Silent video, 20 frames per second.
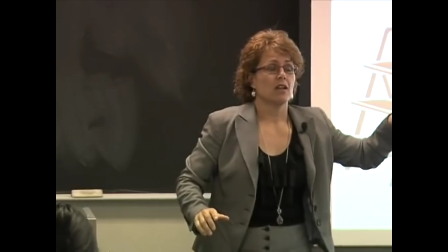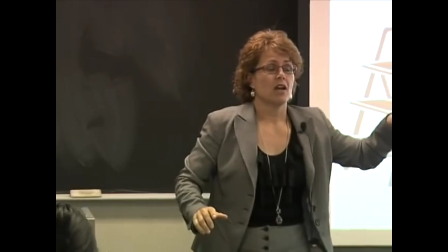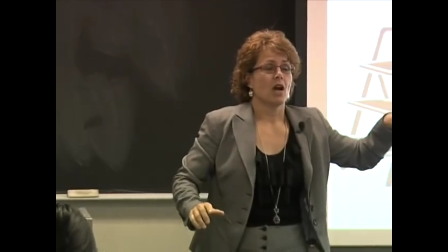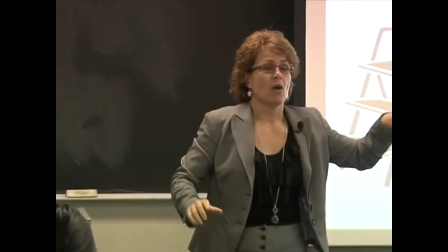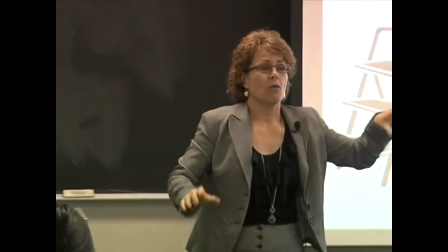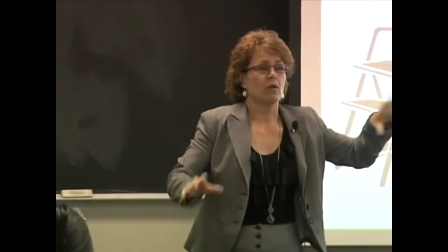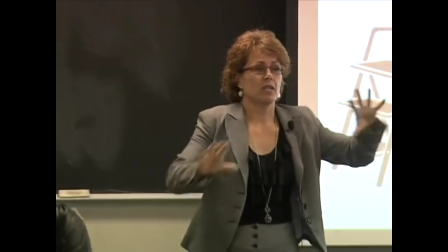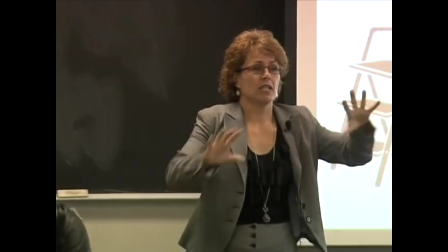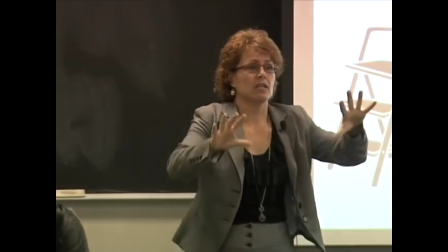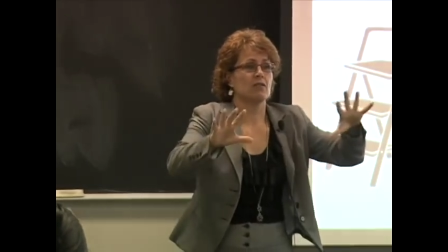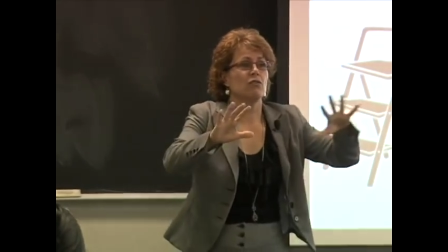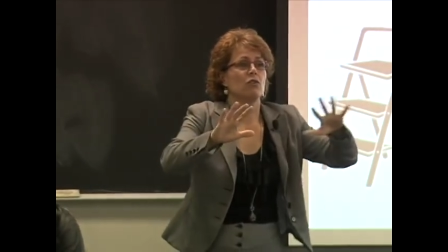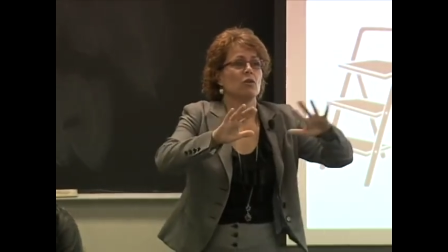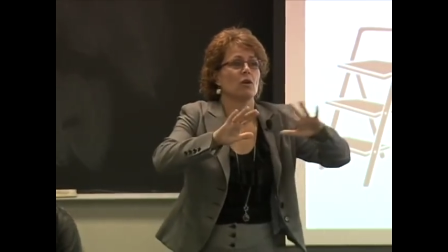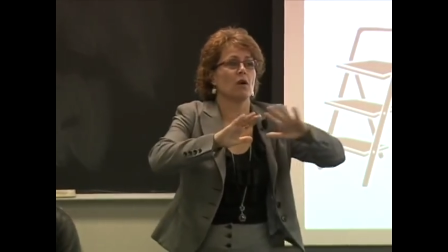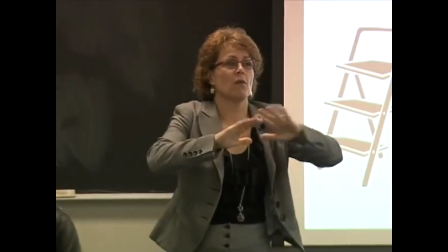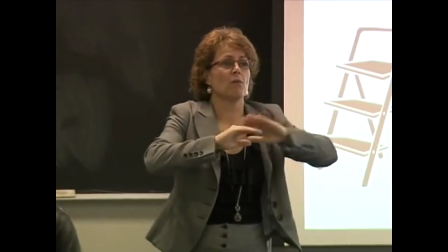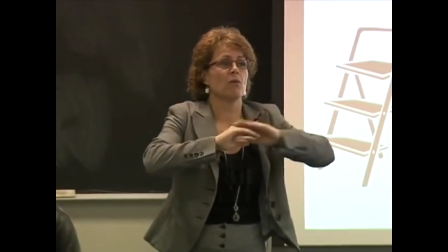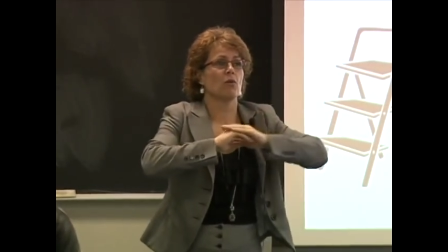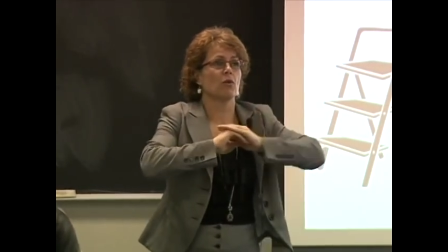I want to give you
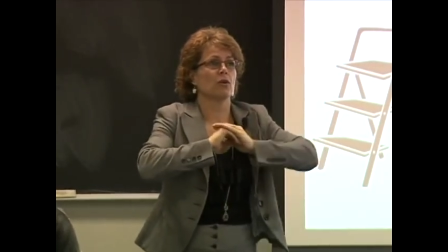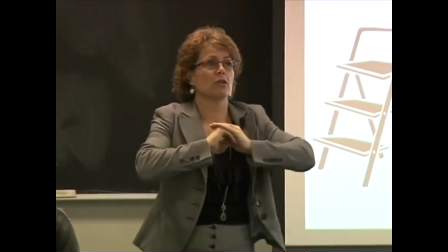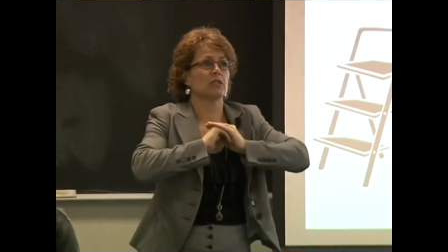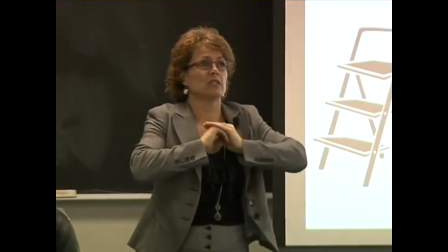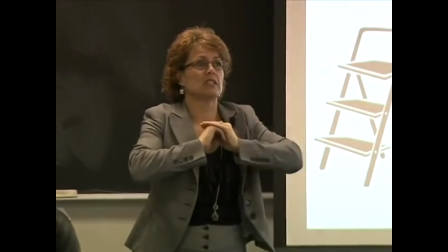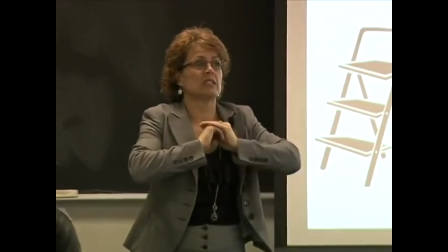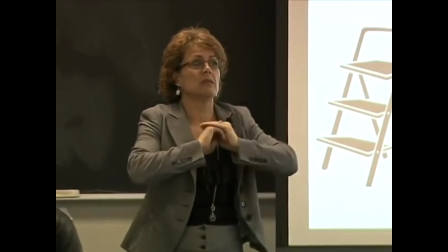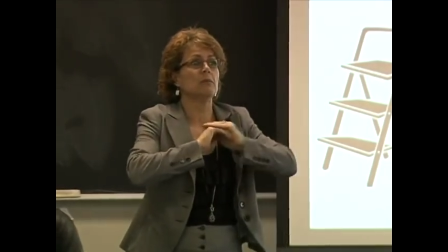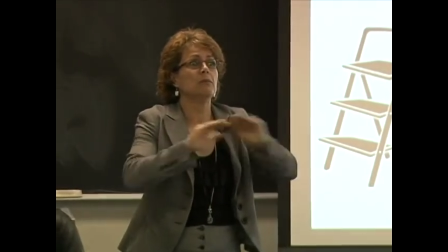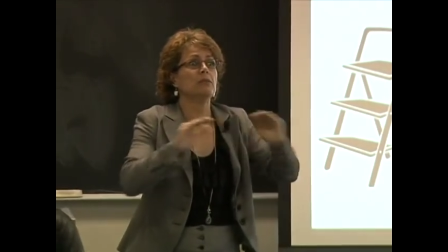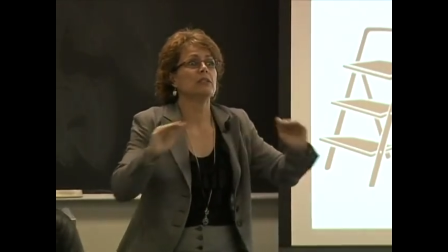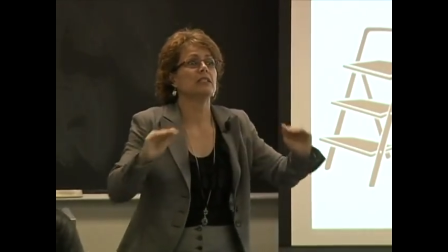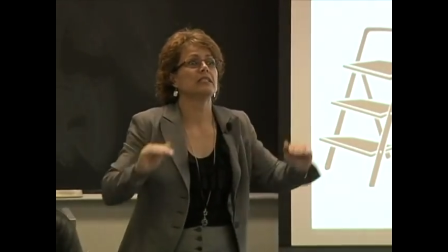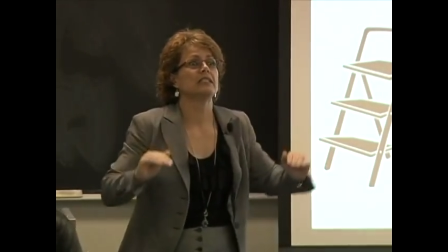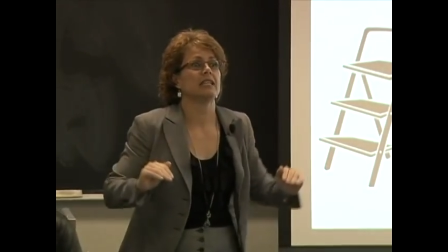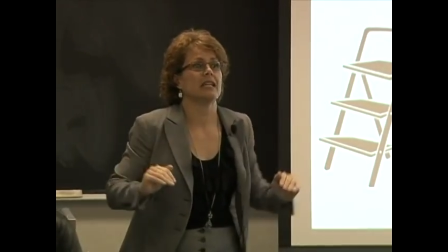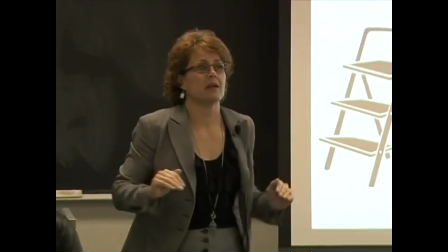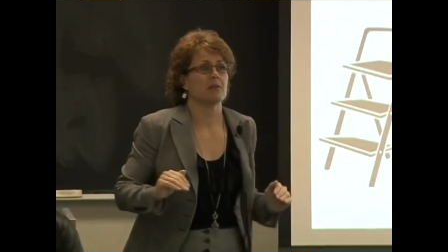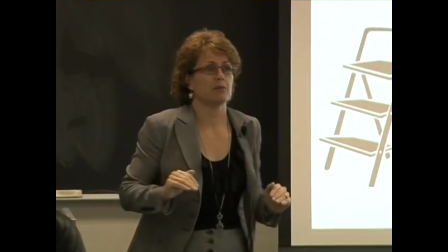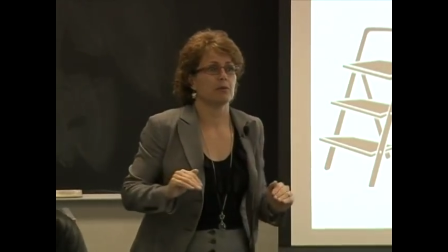a more simple
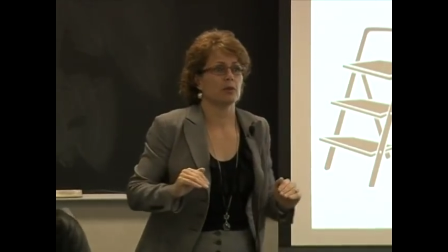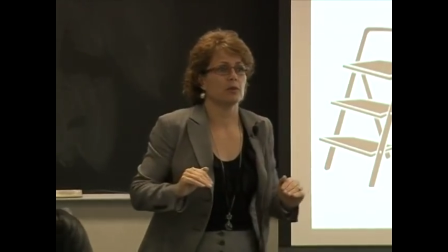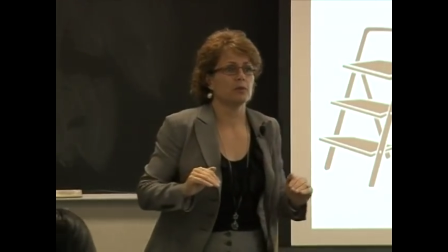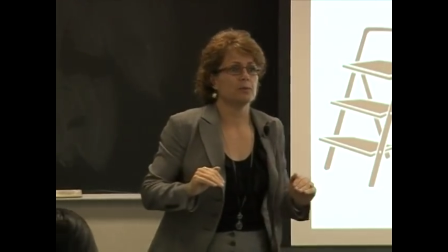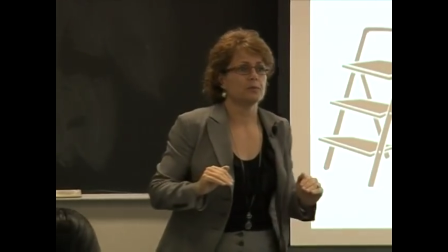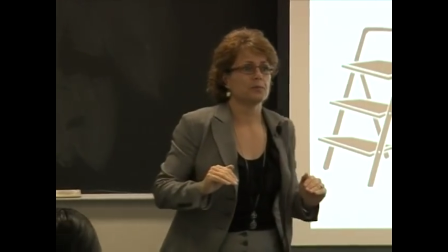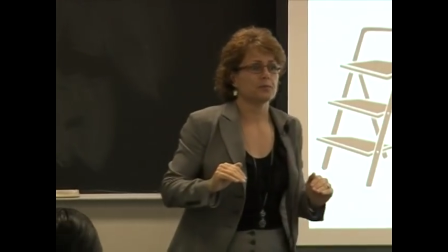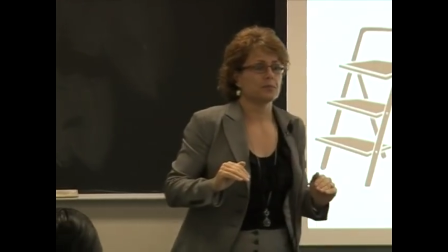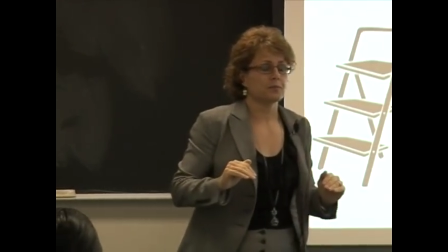example